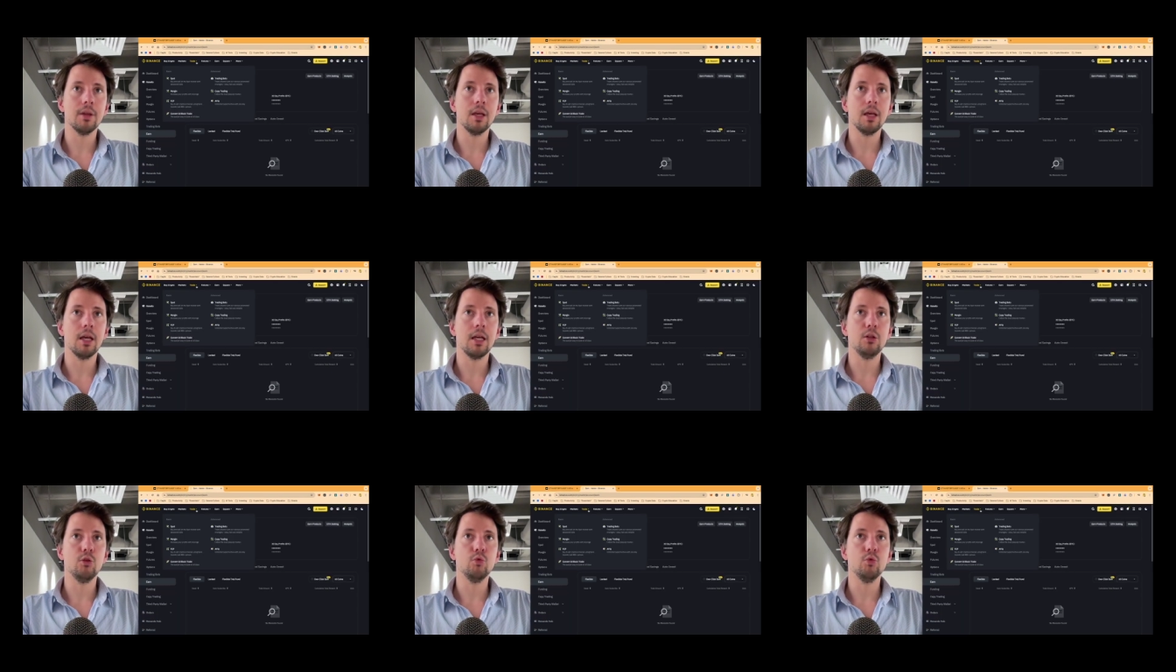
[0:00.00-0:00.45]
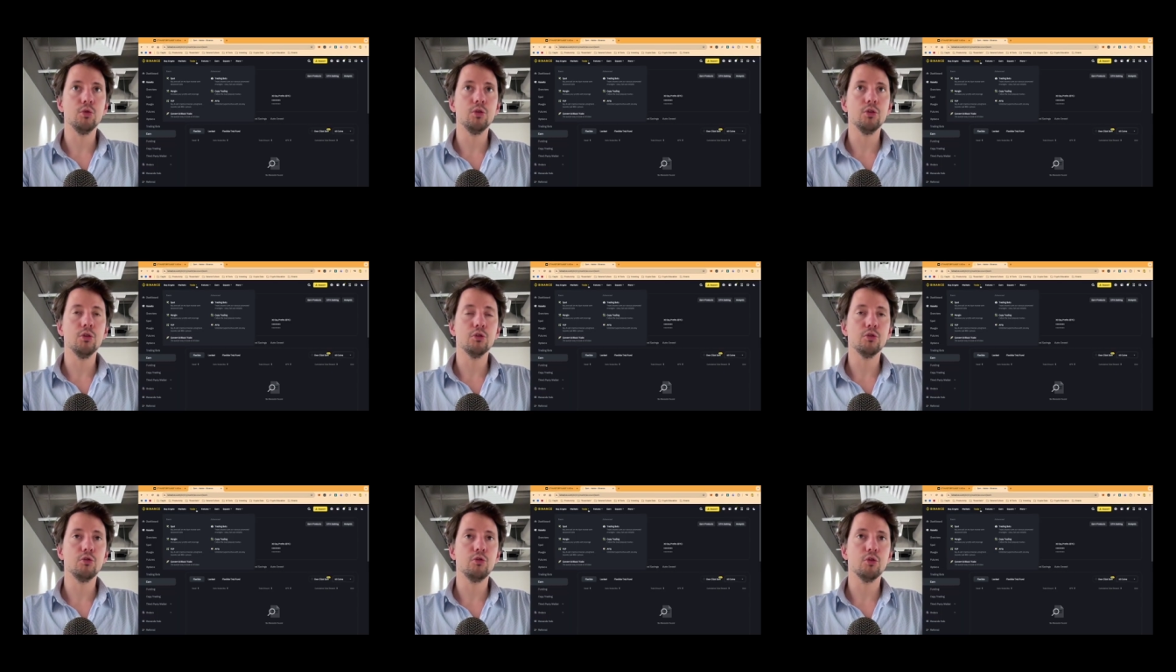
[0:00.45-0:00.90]
and you would
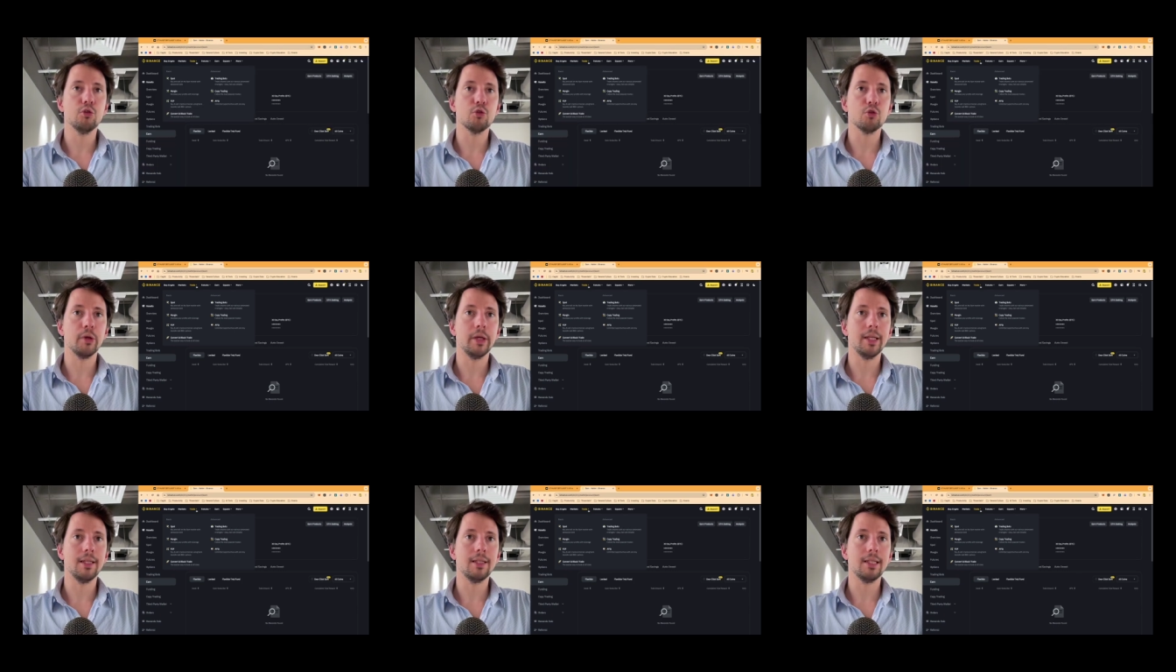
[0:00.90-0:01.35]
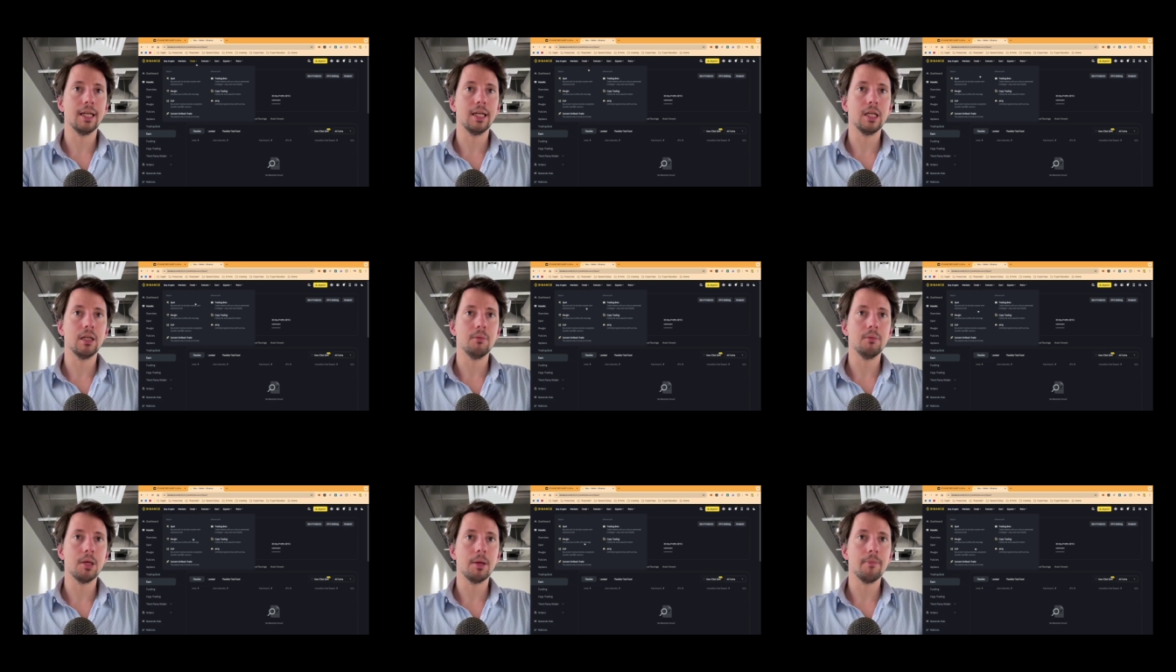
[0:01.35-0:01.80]
go to the trade
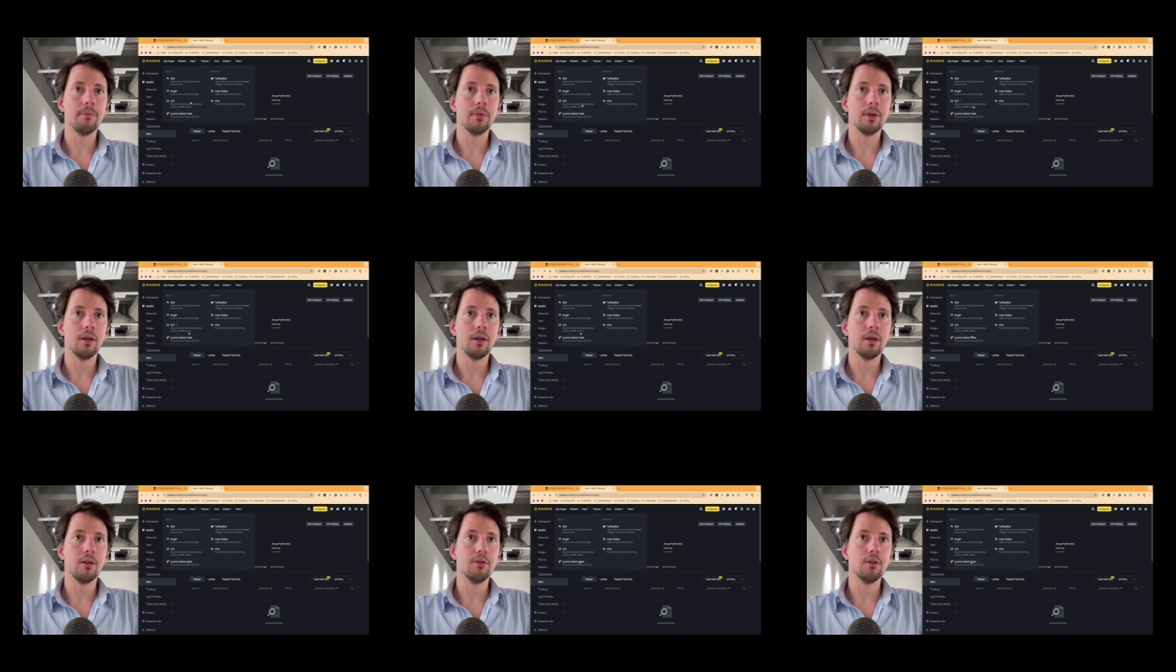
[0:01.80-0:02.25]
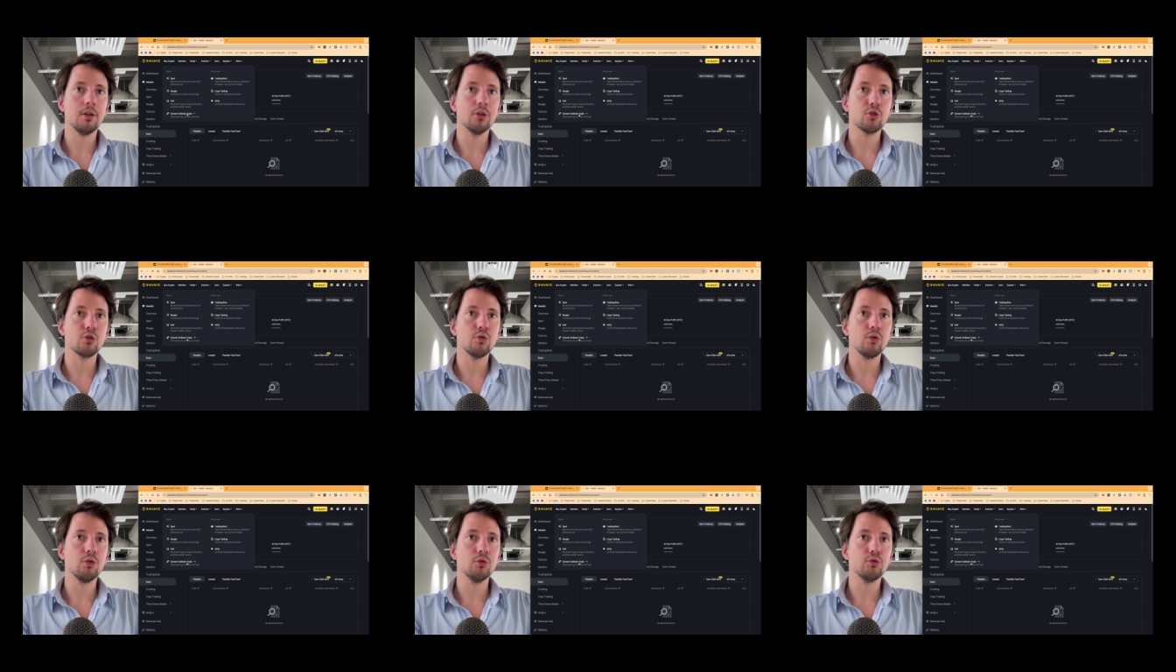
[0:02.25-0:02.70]
tab and then
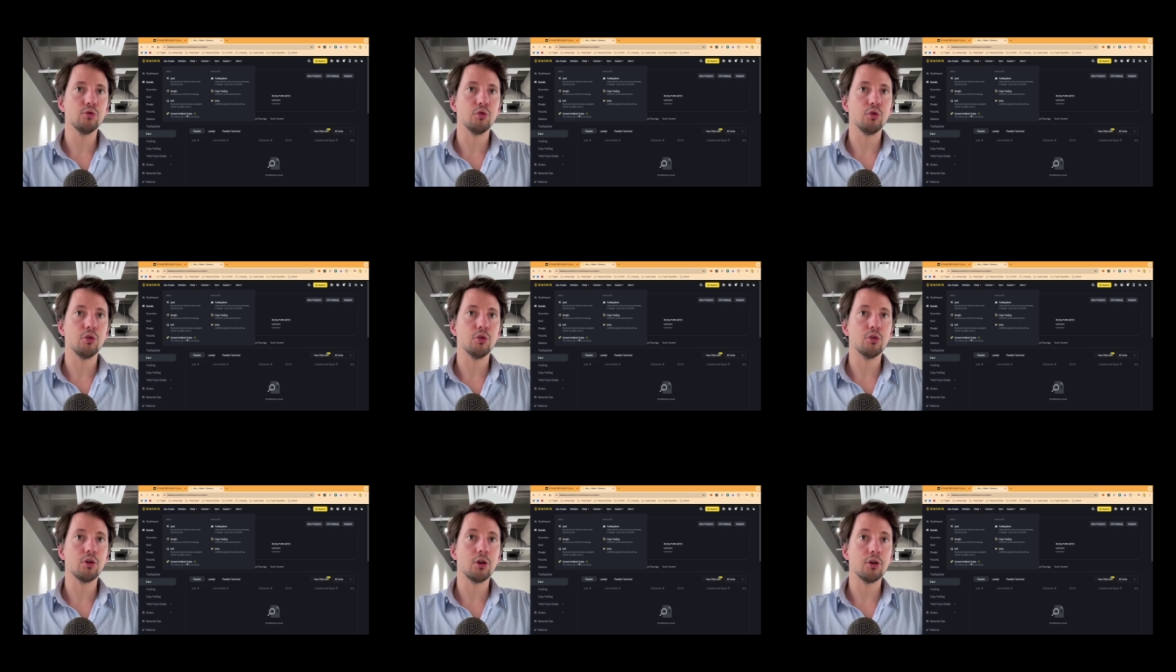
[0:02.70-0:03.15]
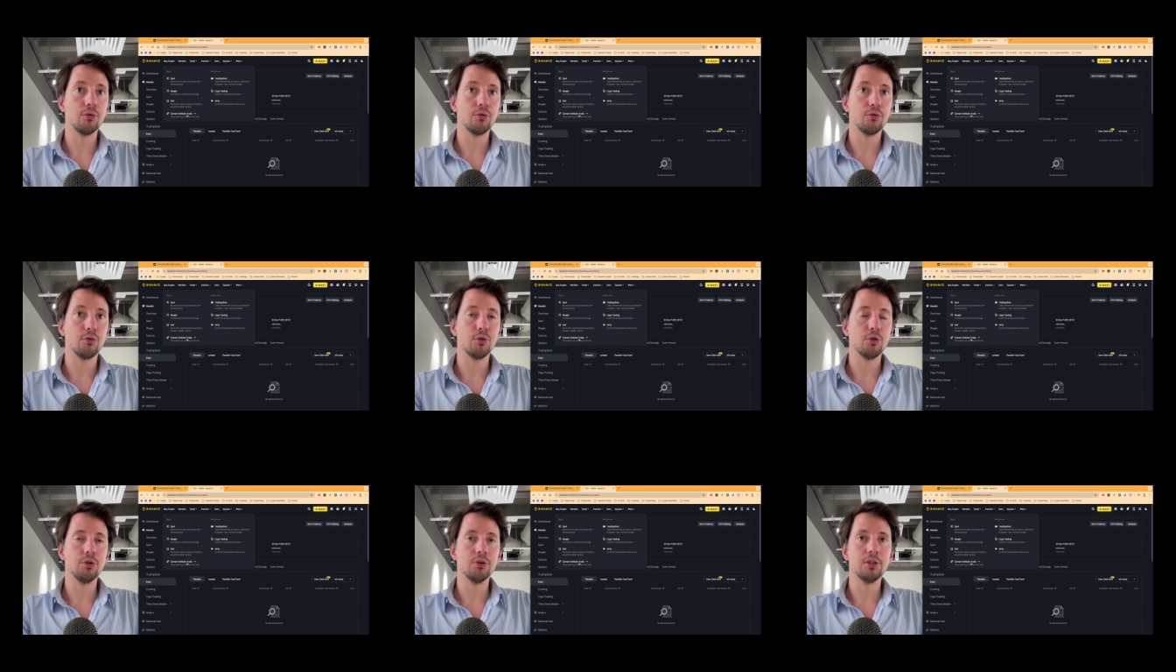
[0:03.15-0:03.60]
scroll to
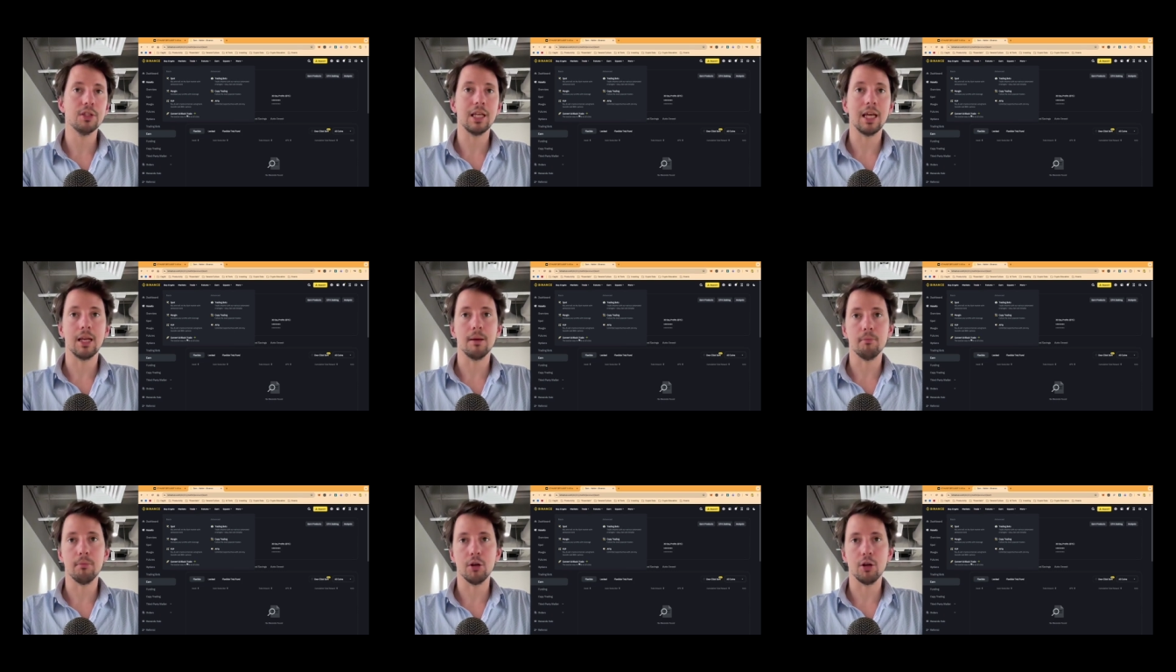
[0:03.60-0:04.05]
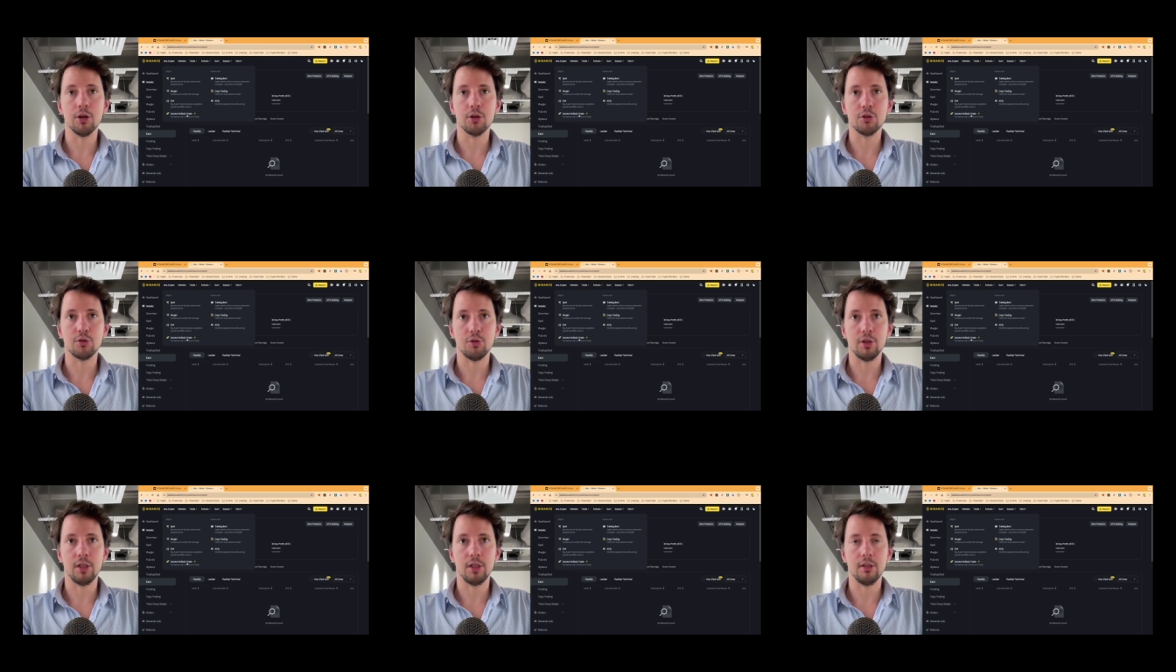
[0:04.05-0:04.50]
convert and block
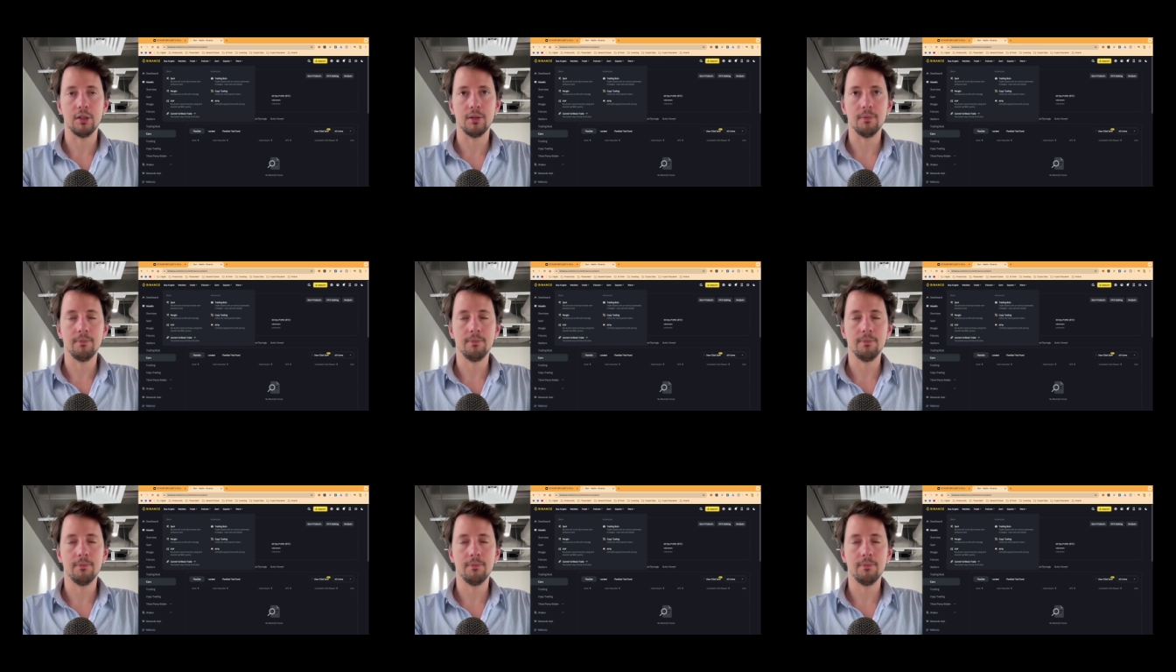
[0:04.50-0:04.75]
trade.